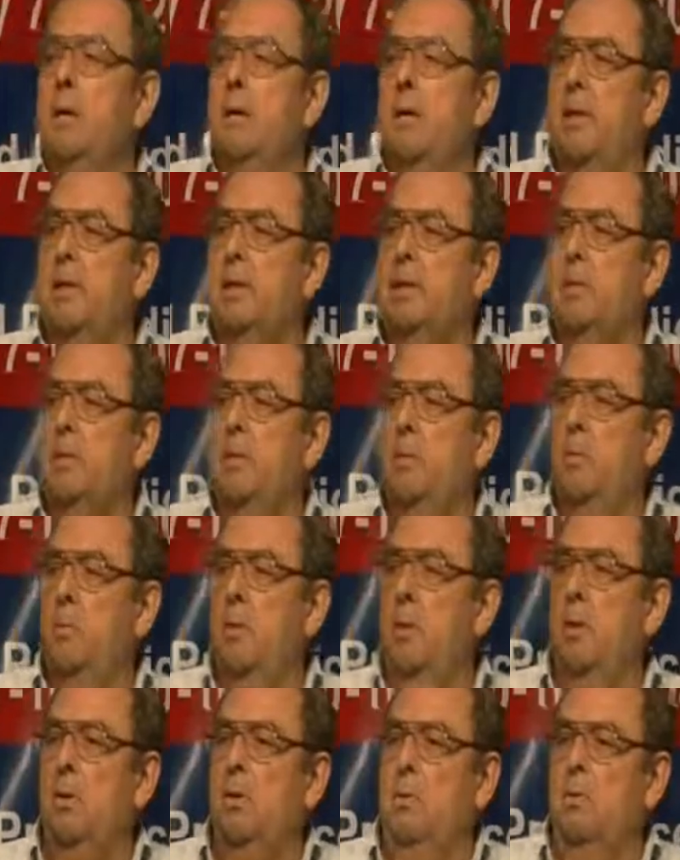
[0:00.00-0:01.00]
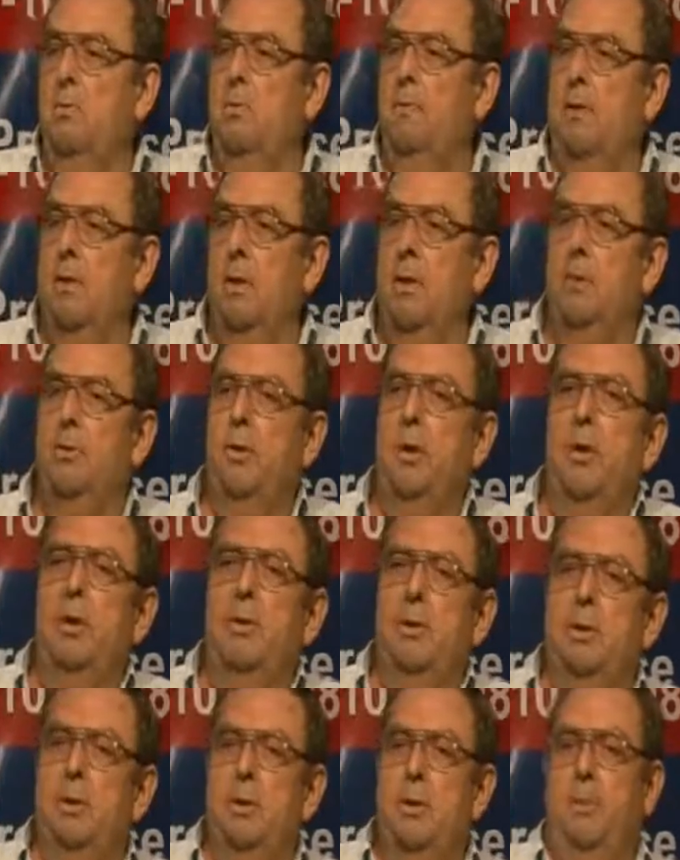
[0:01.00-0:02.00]
this will convert
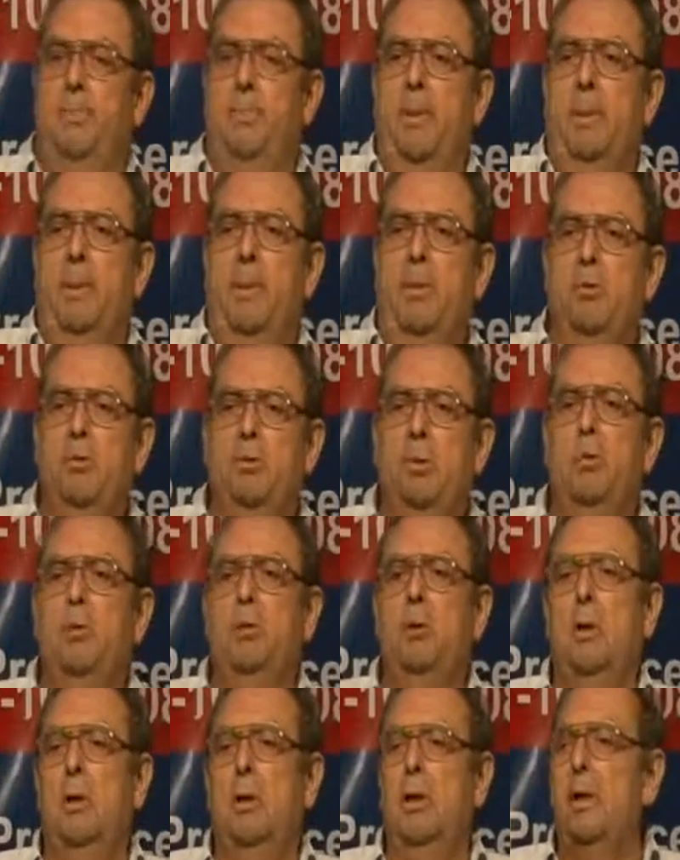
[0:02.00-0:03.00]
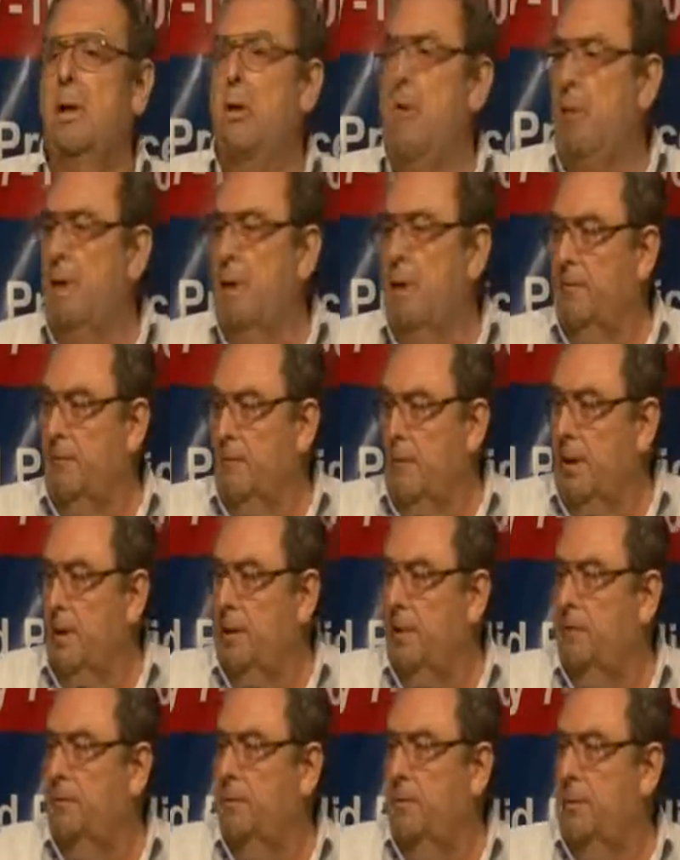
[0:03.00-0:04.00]
our topic in totally
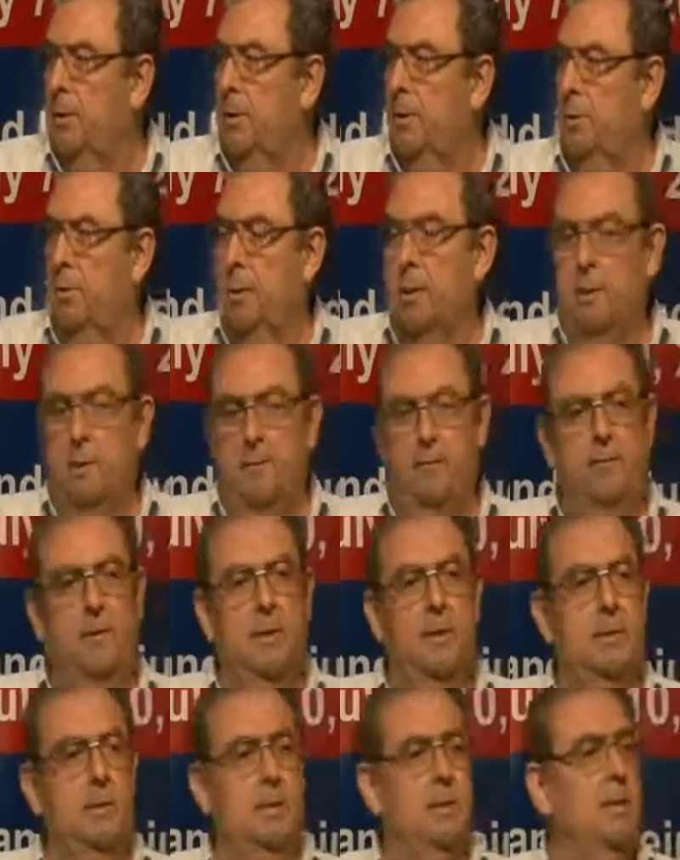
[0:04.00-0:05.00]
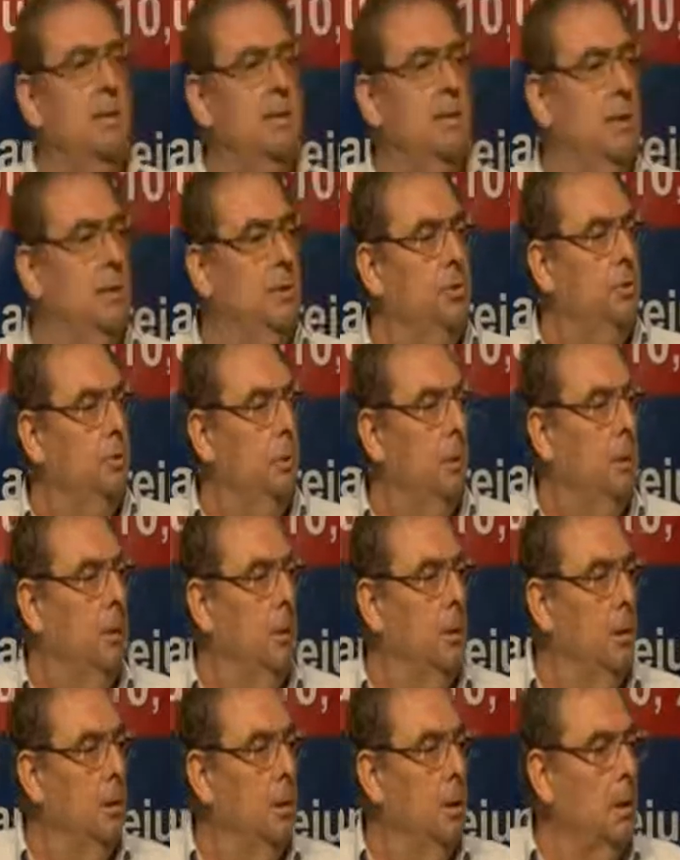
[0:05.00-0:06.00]
irrelevant for the 21st century.
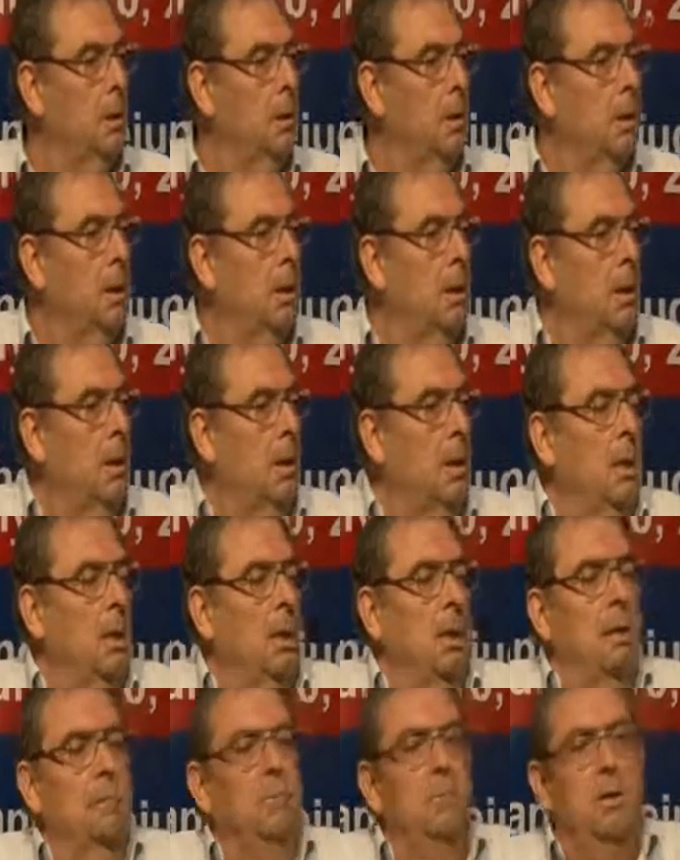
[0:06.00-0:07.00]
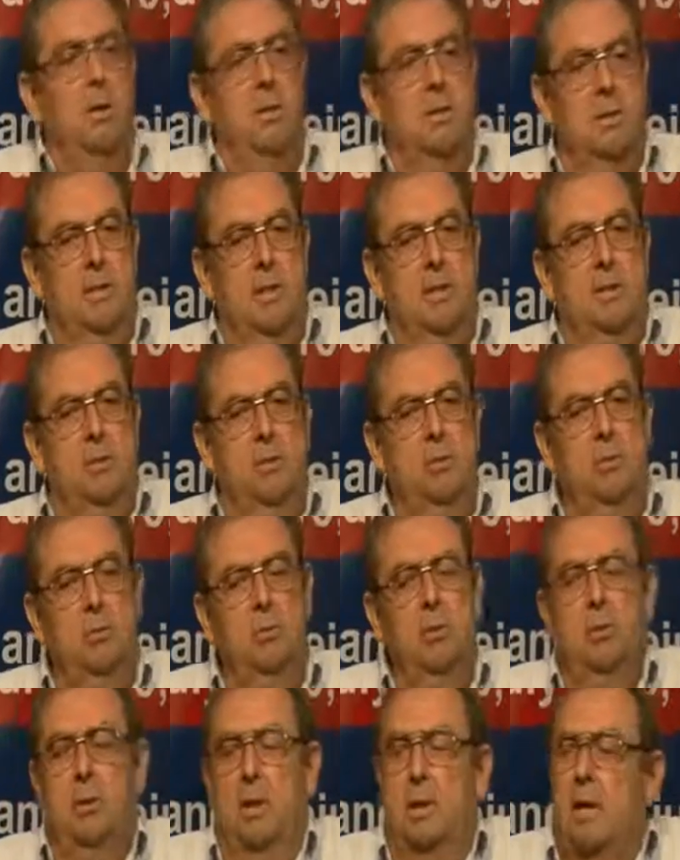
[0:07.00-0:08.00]
Because the
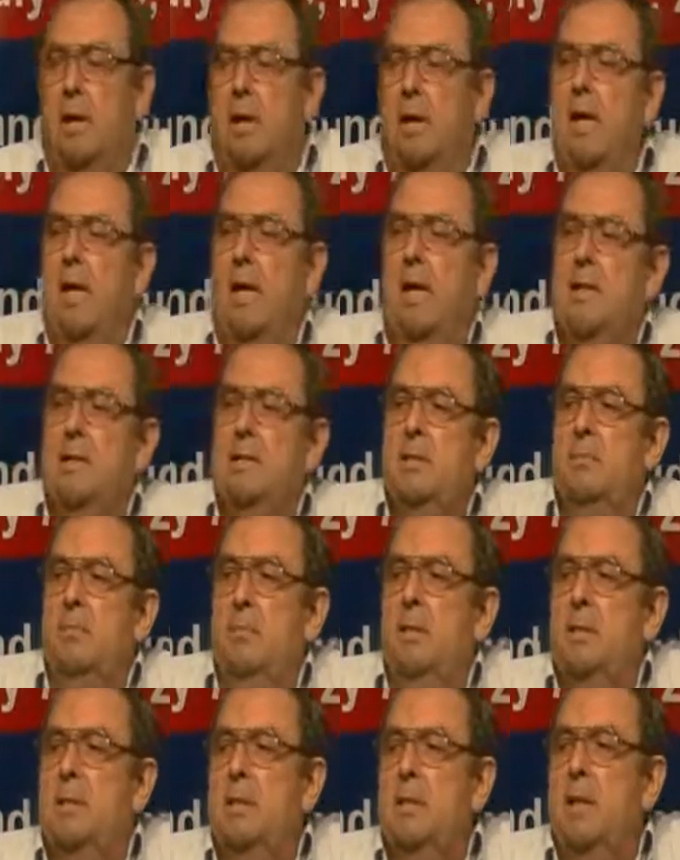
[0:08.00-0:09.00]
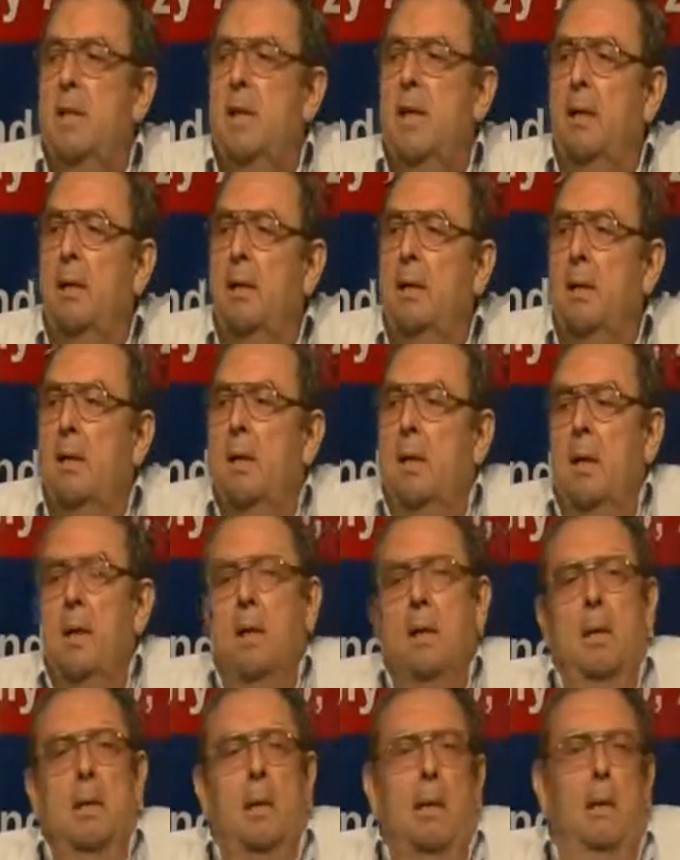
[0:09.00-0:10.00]
student in class will say,
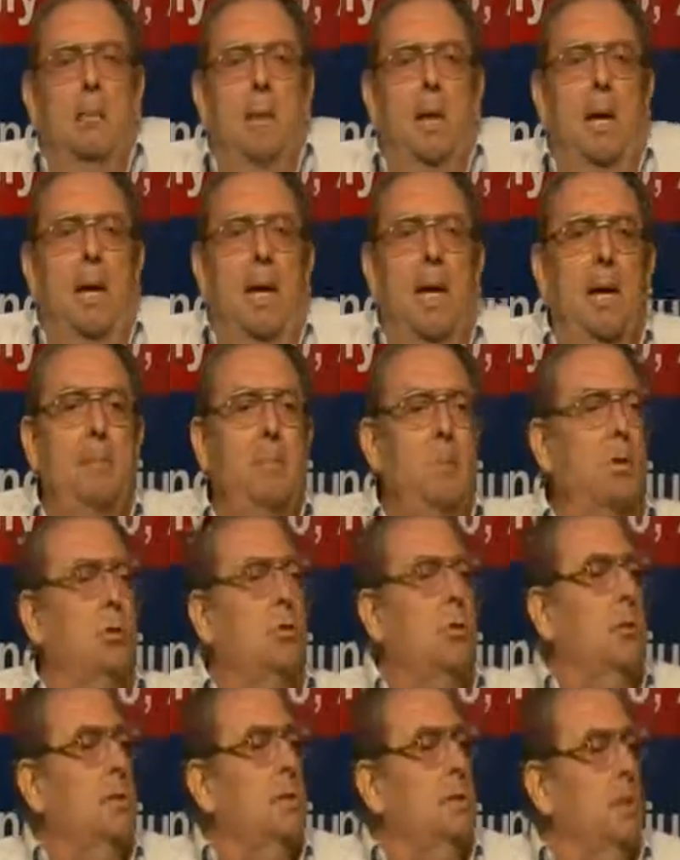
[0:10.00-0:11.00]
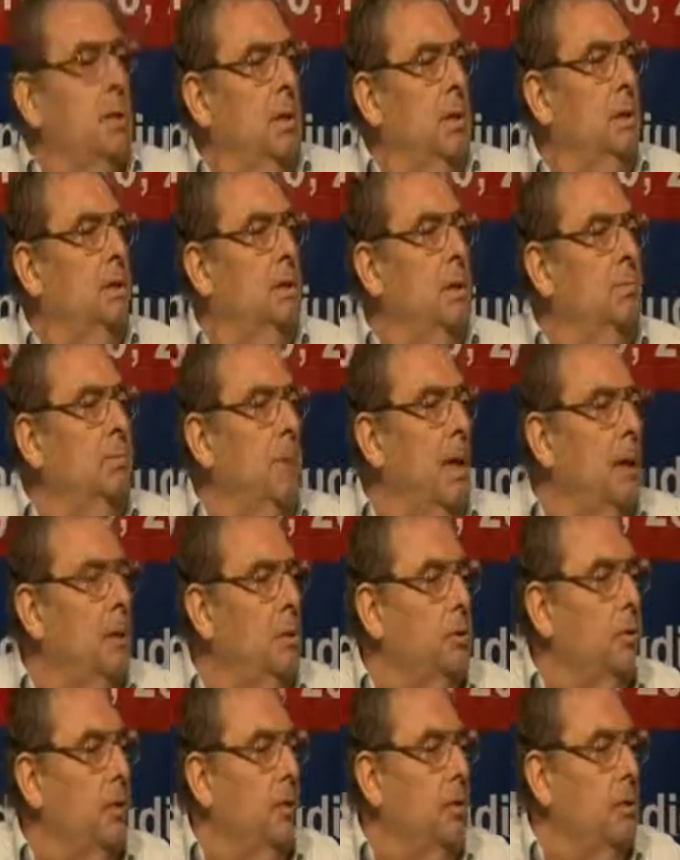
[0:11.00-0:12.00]
I'm not concerned
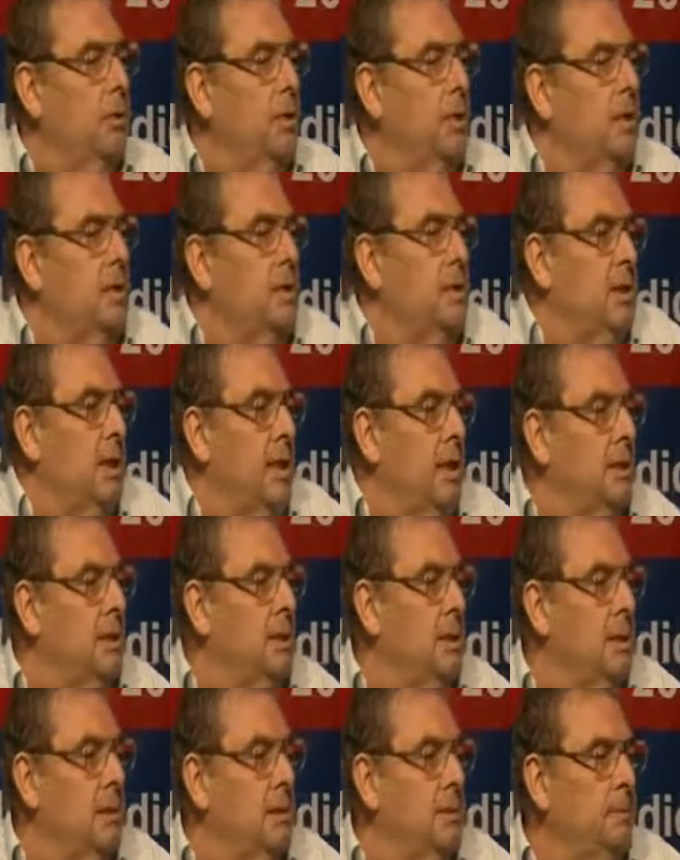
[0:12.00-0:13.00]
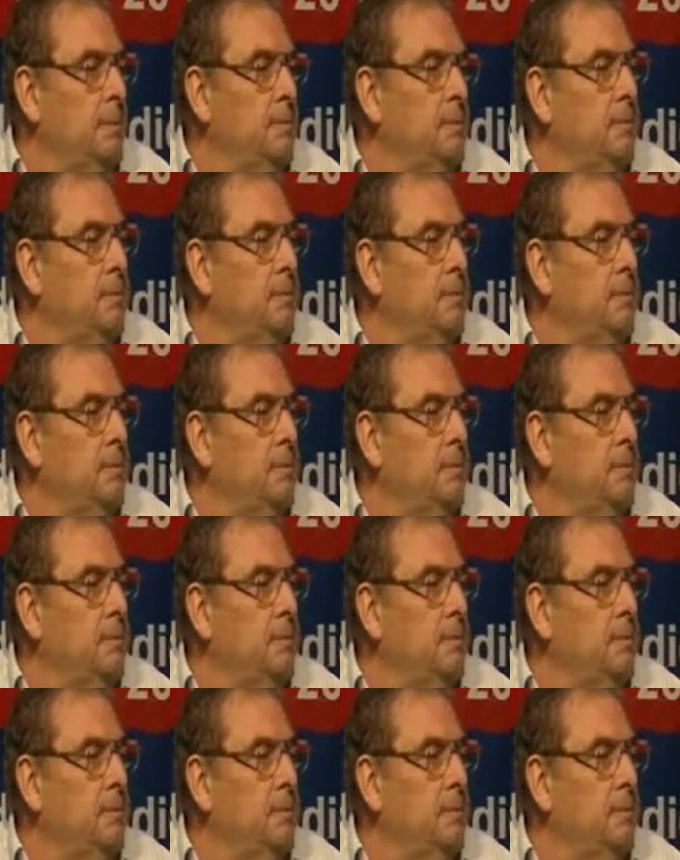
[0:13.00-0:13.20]
about all these things.